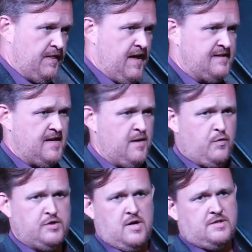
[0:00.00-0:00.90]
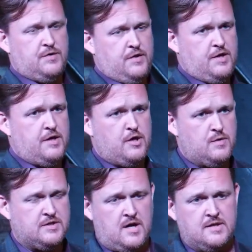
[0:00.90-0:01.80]
At that time, we talked to the
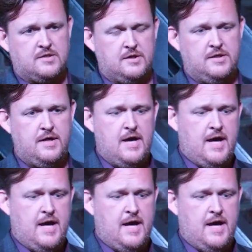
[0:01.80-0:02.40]
US consulate,